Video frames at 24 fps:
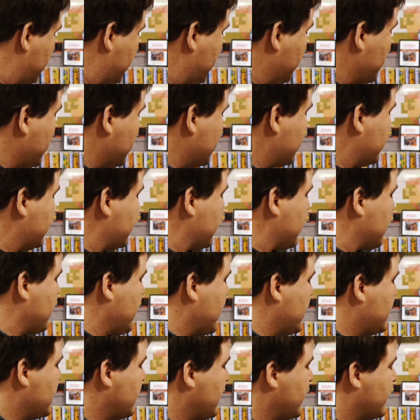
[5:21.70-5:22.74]
let me just stick
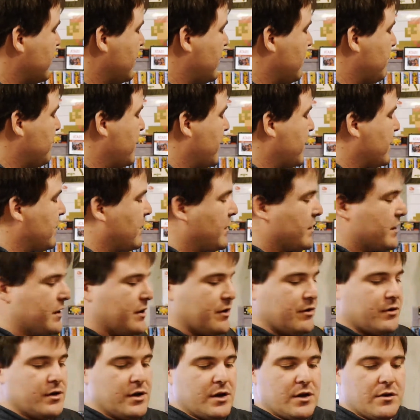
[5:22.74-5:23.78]
my Joy-Con back on
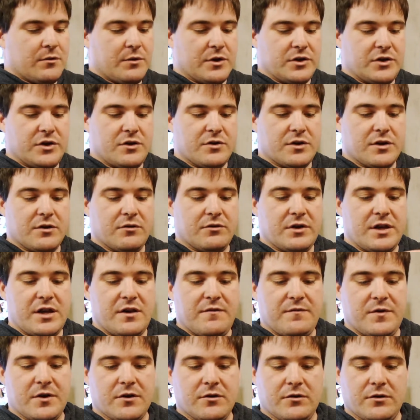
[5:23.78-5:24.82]
here, which you can
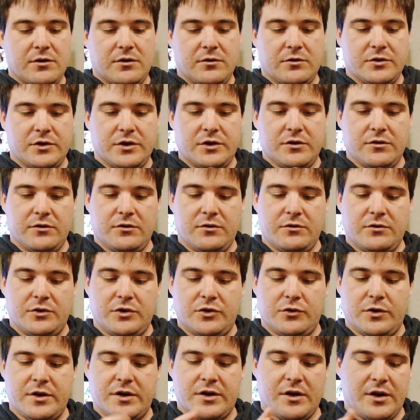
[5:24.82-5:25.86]
leave your little
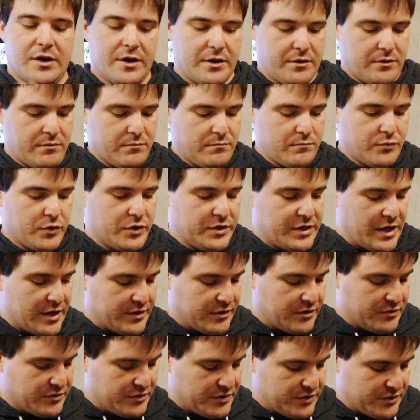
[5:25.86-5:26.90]
Joy-Con
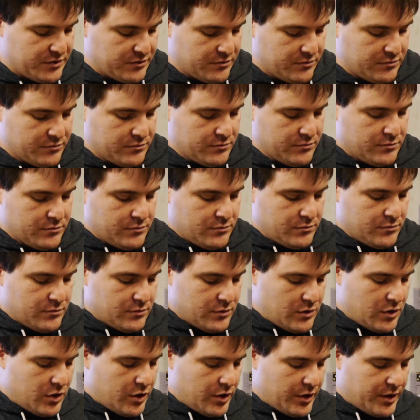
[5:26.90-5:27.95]
protectors
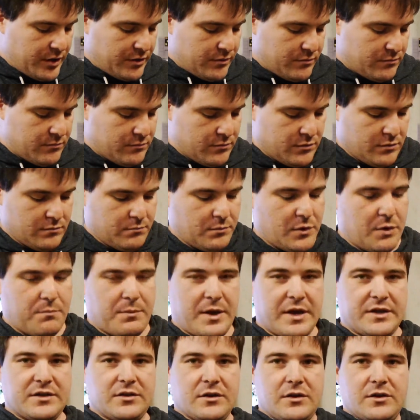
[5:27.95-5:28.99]
on. But
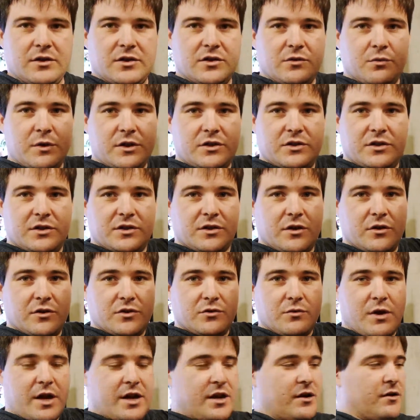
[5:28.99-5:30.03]
basically, the Switch just goes
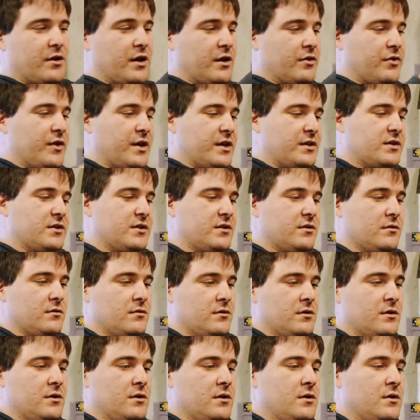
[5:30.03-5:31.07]
right in like this.
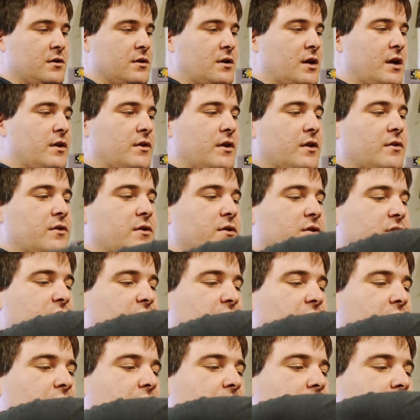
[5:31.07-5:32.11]
And then there's
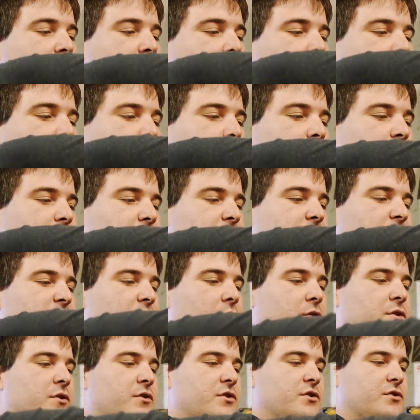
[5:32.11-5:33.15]
a
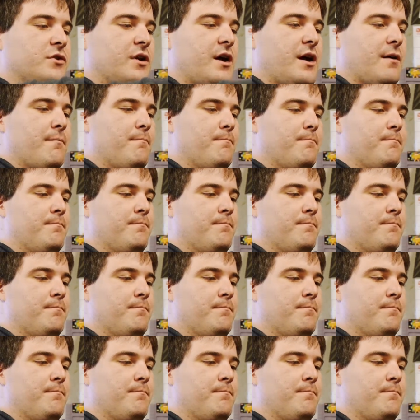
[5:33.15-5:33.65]
Velcro strap.